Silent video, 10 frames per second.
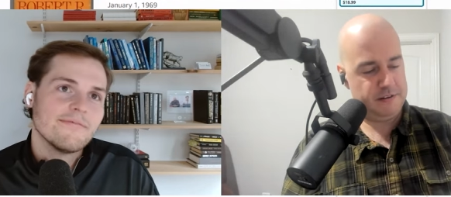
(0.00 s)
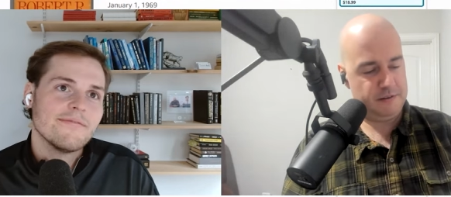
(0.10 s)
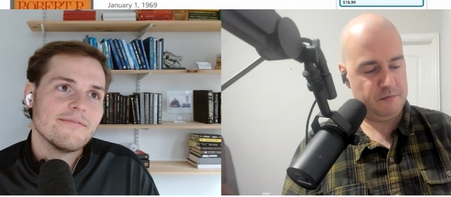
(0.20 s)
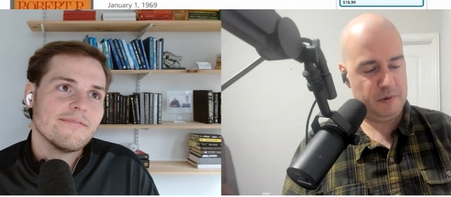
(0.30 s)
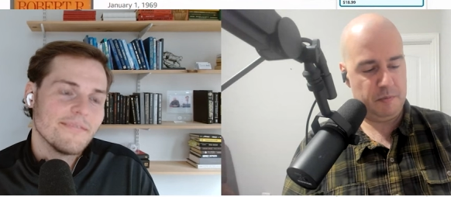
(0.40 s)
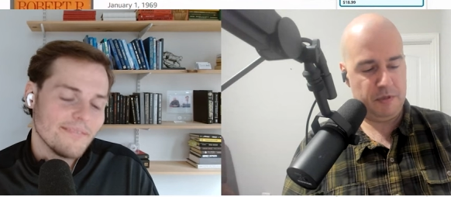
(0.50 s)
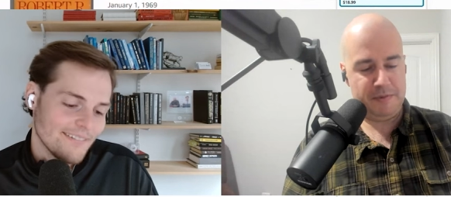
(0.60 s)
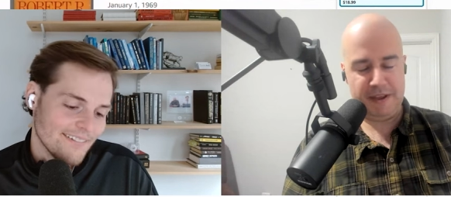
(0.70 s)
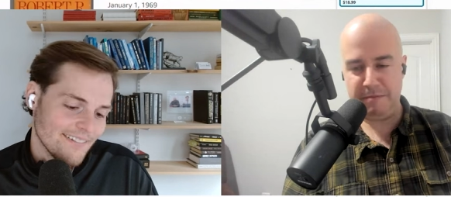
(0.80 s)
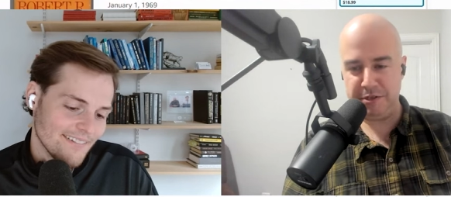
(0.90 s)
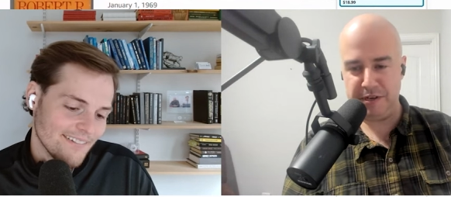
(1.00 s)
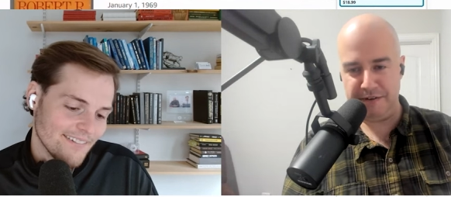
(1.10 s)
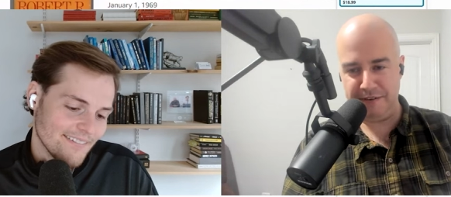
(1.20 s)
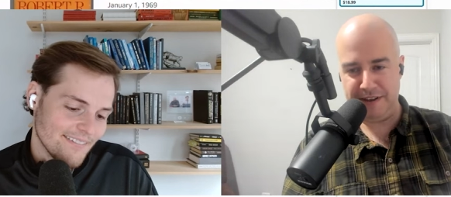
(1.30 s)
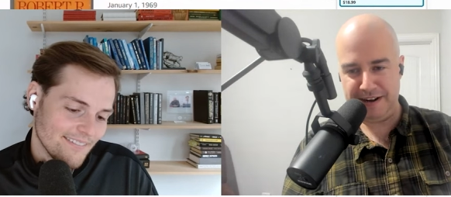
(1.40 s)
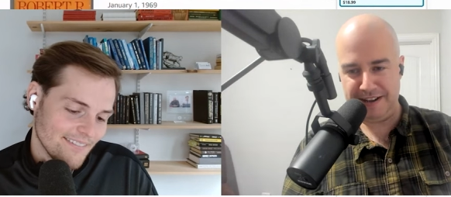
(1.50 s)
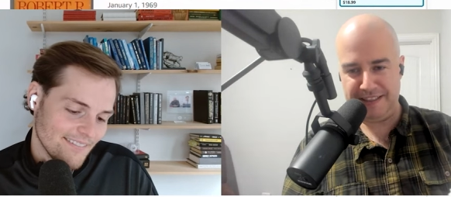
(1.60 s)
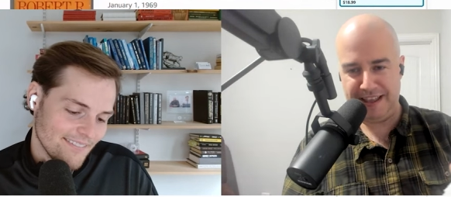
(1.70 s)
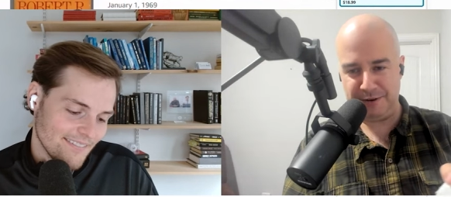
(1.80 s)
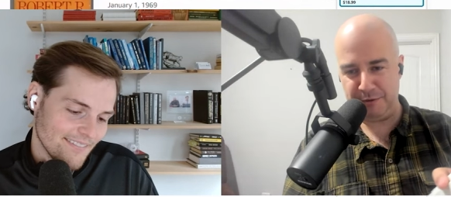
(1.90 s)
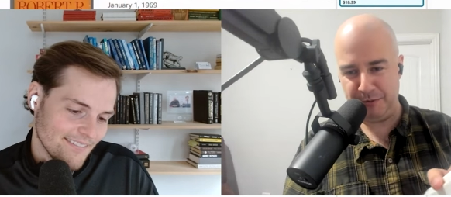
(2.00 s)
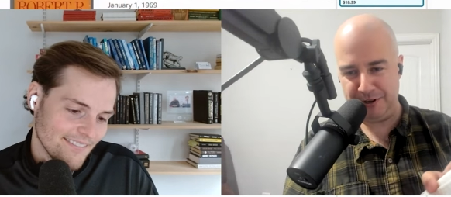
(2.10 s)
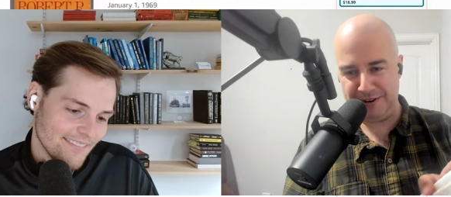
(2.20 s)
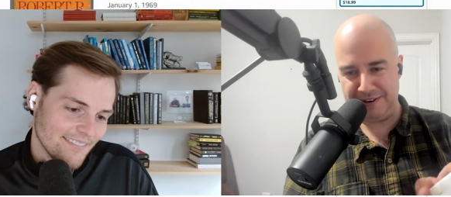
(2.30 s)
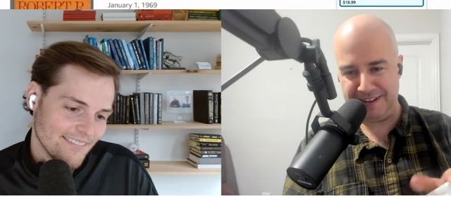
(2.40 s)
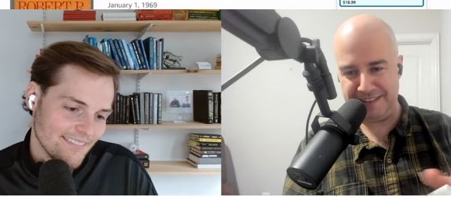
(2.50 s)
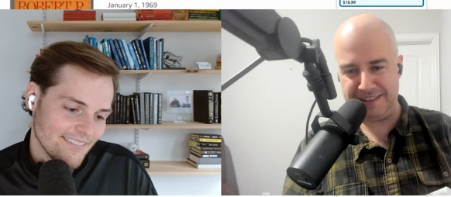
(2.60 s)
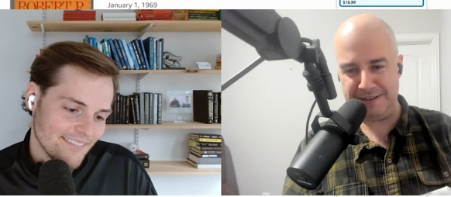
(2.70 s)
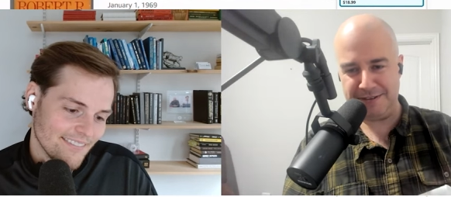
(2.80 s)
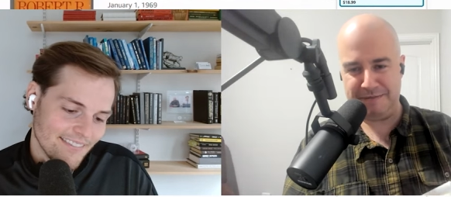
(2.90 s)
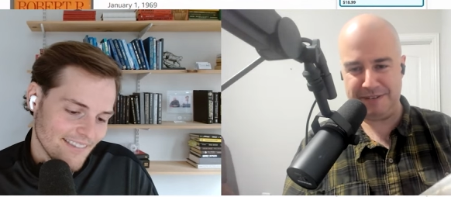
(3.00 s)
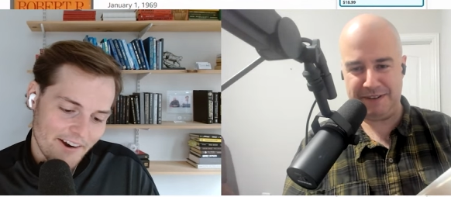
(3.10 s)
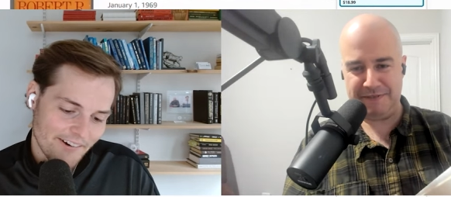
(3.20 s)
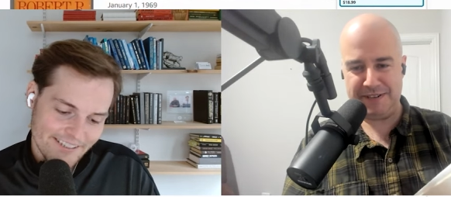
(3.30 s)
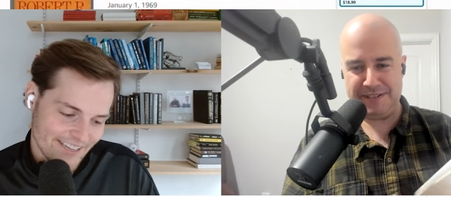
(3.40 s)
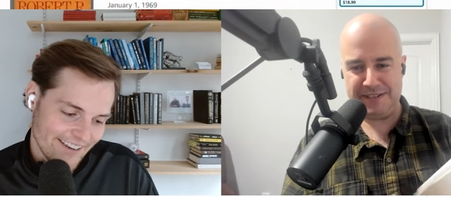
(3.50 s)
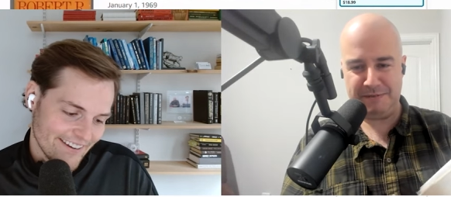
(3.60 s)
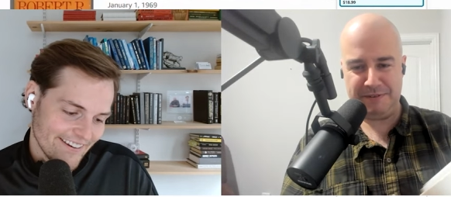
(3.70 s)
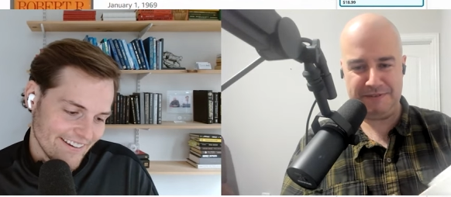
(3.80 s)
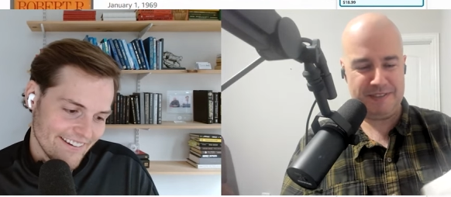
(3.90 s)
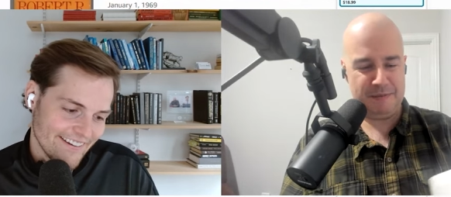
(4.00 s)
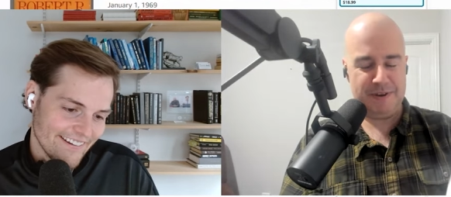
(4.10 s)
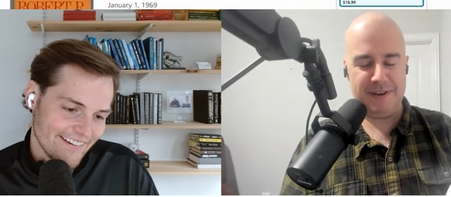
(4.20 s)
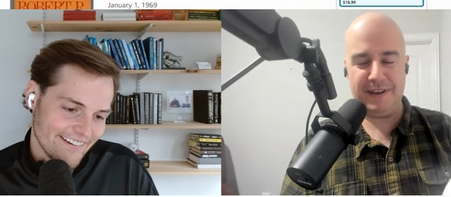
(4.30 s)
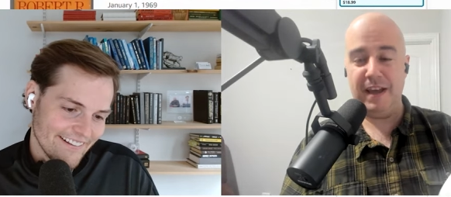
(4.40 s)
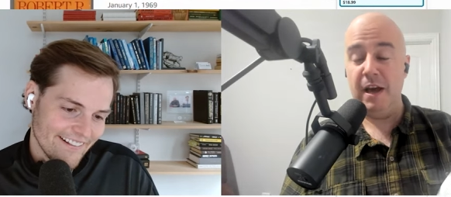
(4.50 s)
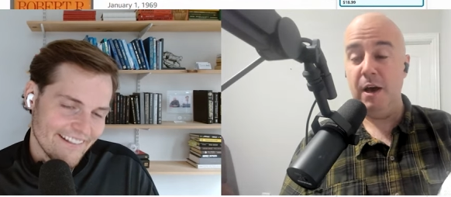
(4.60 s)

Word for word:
Speaker 1: I don't remember there being much underlining in the actual book or anything. There's not much there evidence that someone read the book,